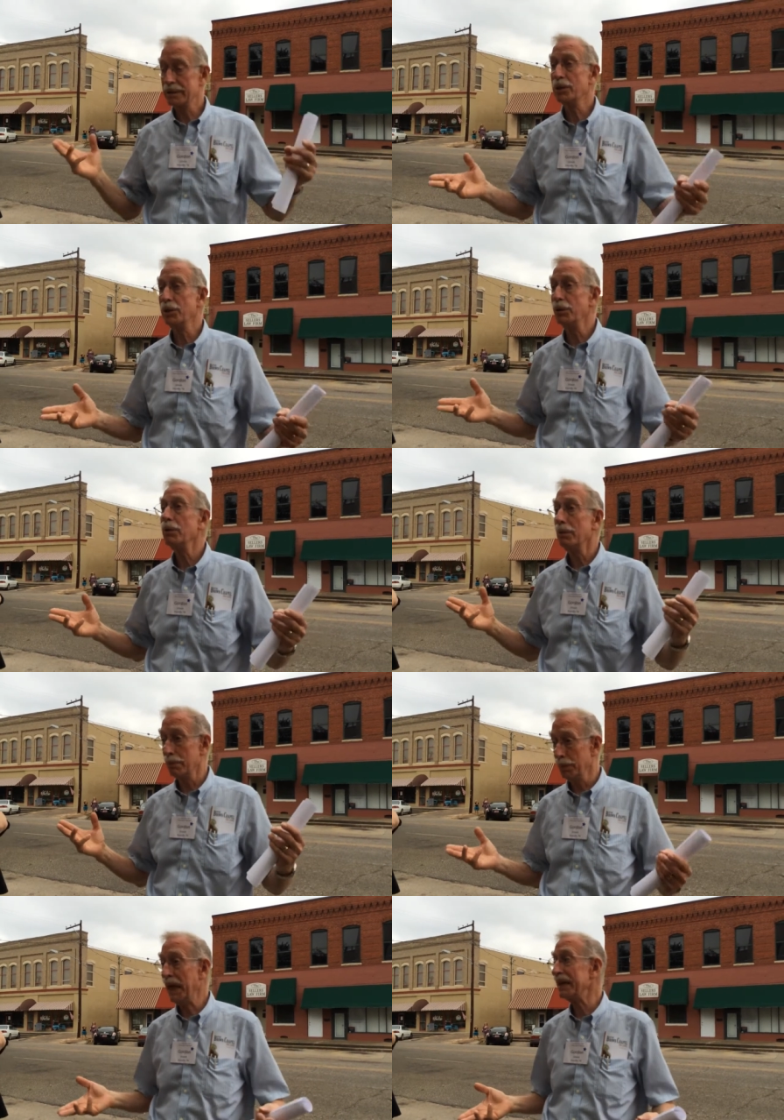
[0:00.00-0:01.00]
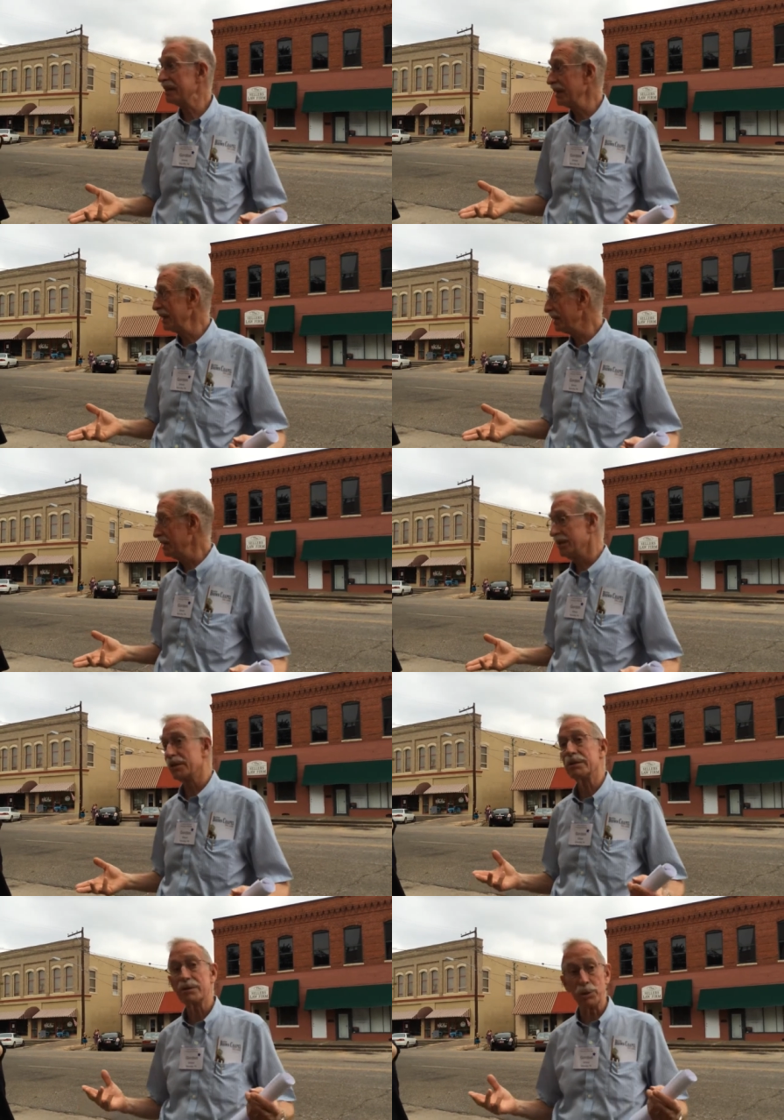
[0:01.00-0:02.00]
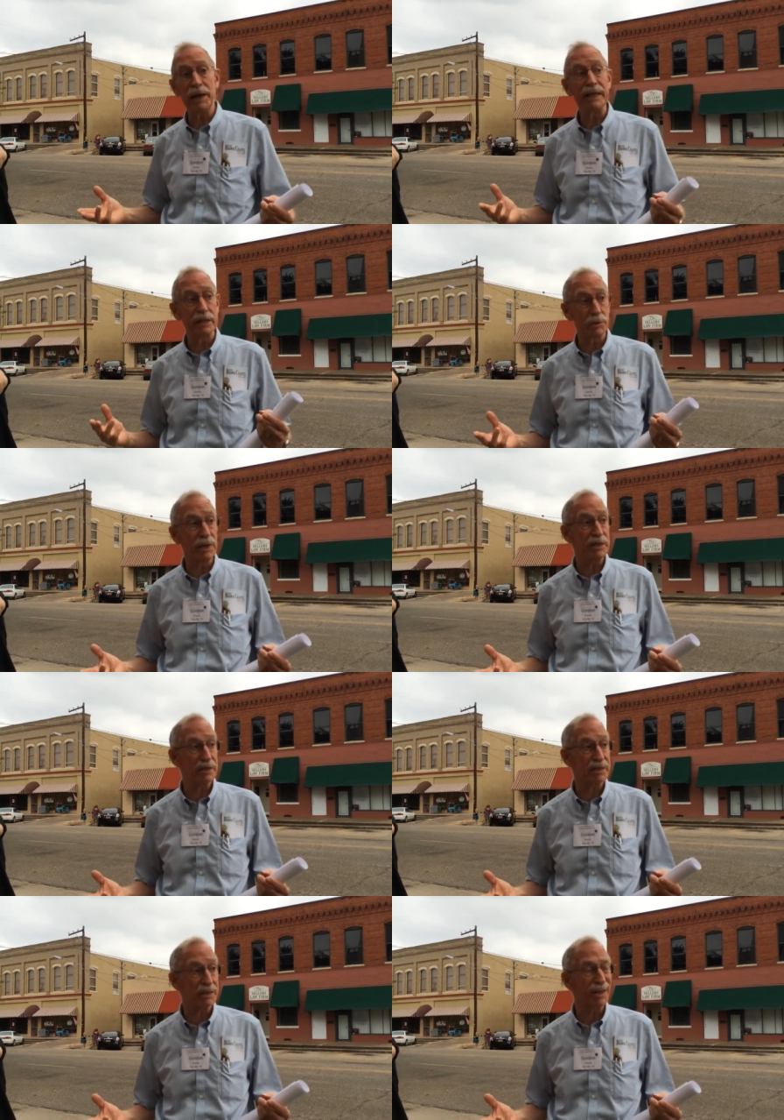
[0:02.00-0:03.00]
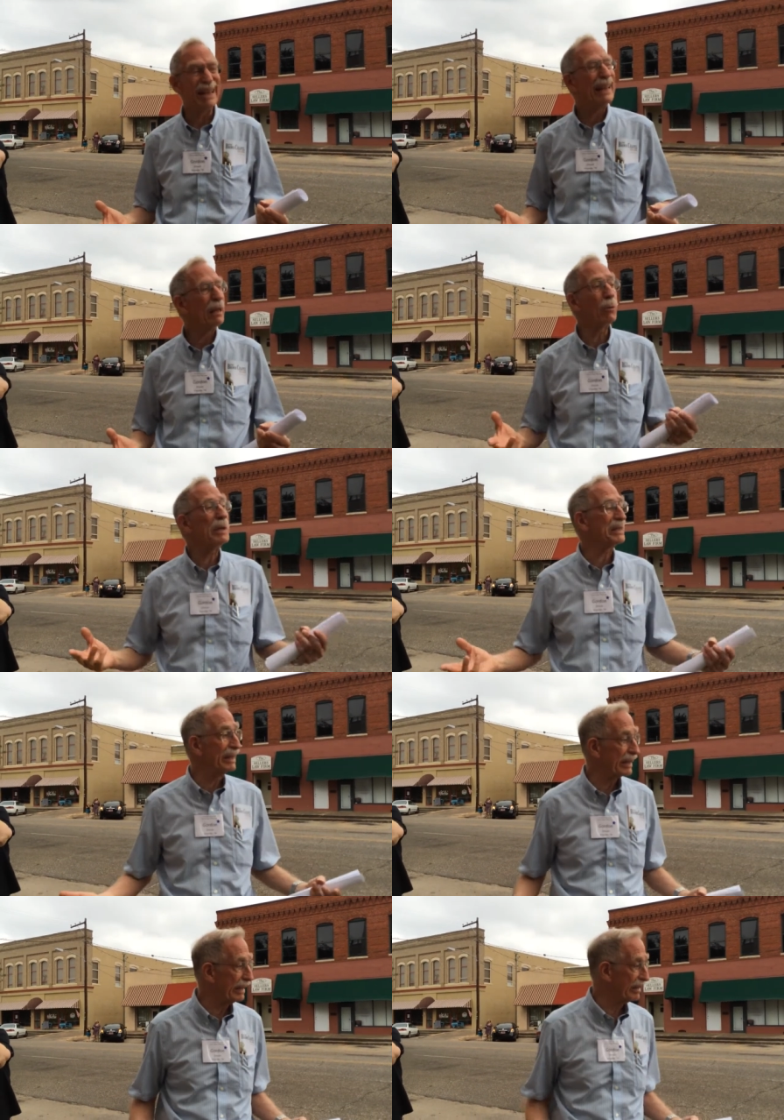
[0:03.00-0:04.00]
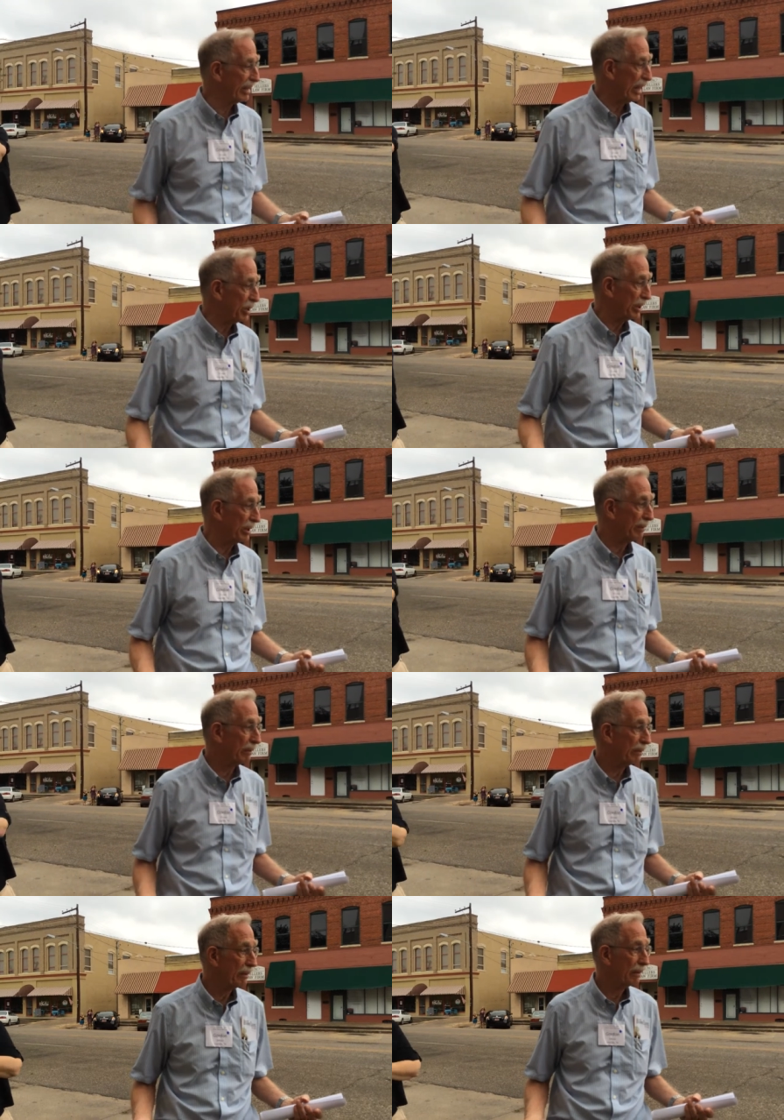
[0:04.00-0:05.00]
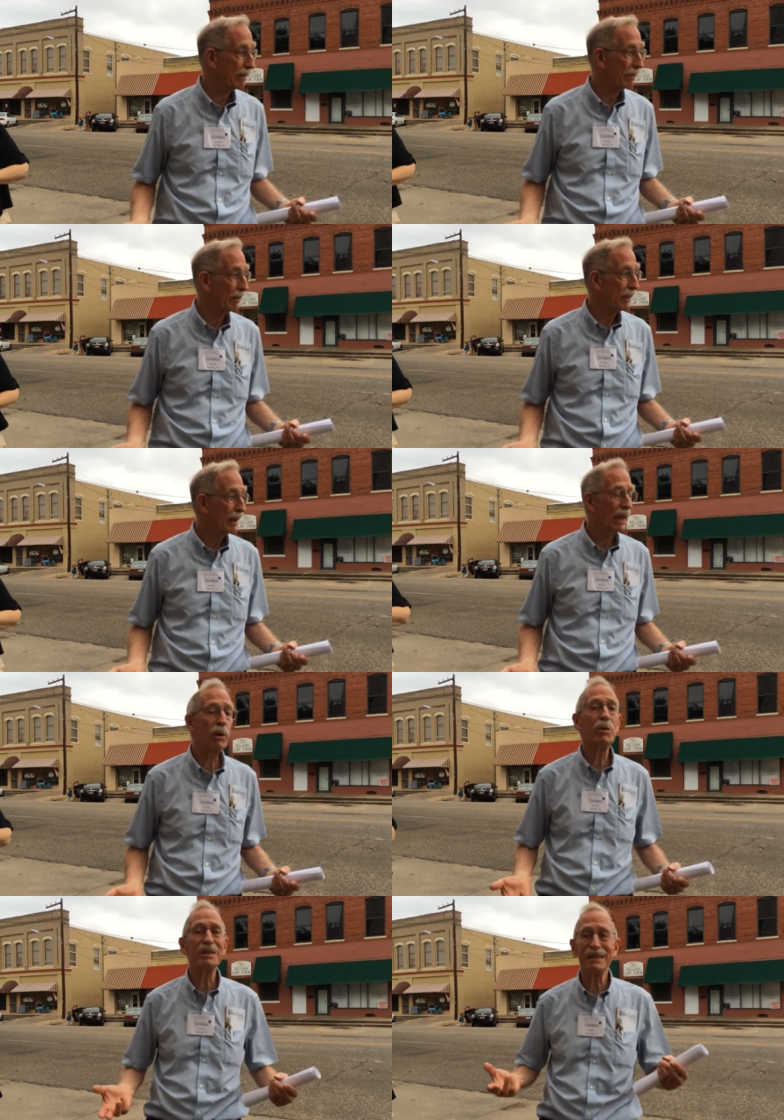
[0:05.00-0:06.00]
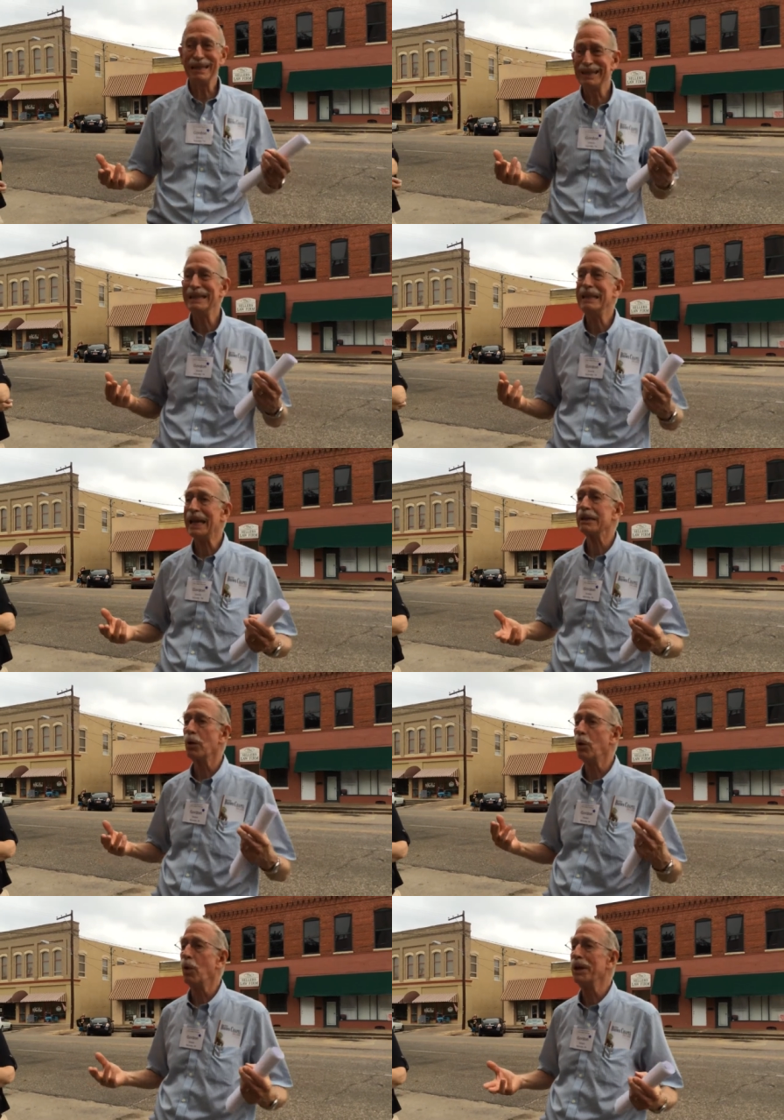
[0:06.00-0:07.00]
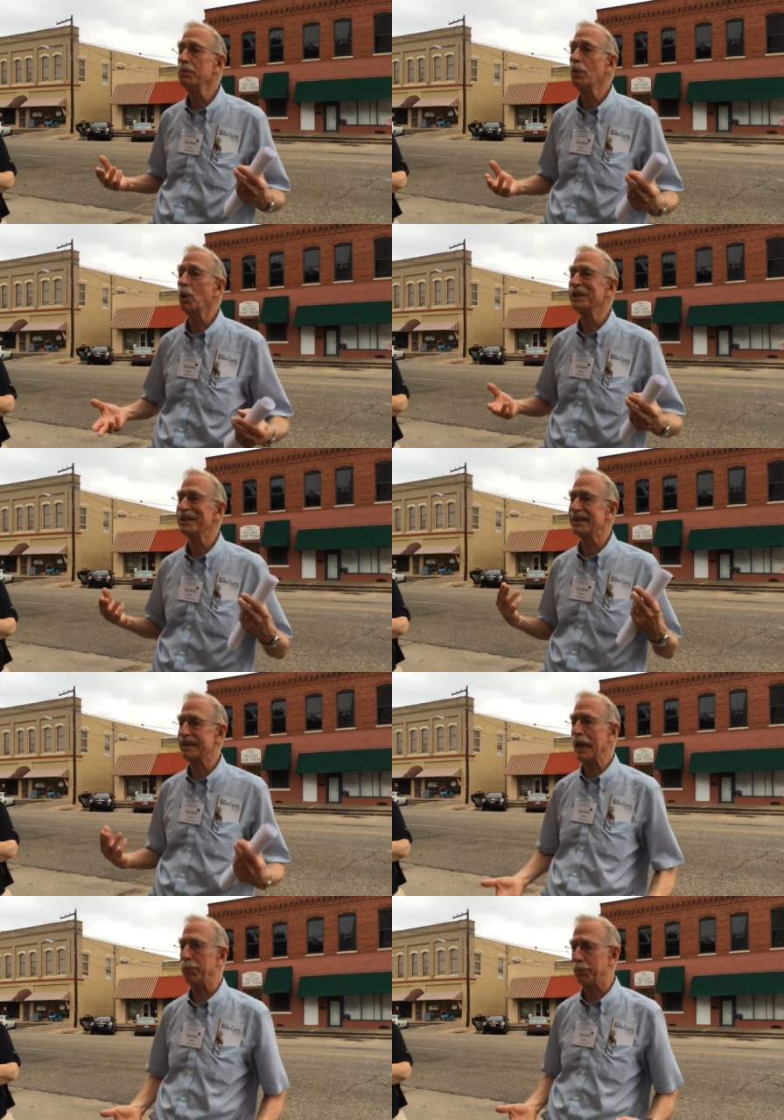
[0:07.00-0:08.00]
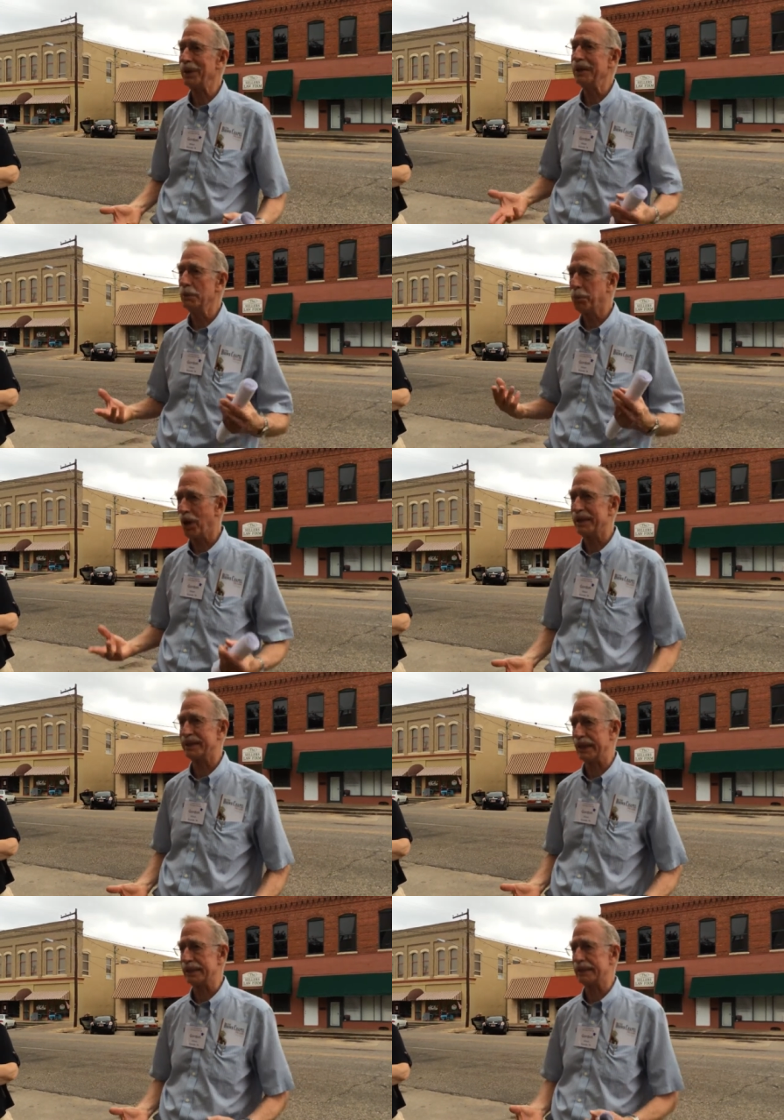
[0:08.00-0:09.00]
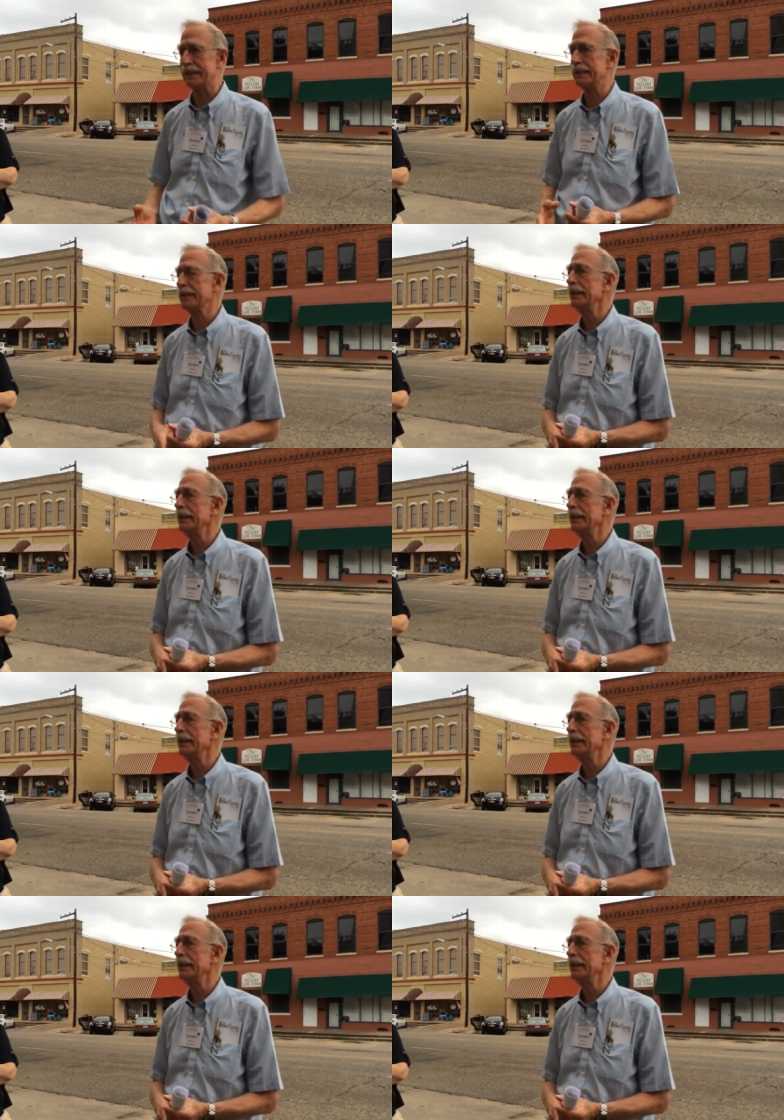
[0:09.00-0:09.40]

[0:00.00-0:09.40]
to black citizens trying to register. It wasn't a concession. It was yet one more step in the process.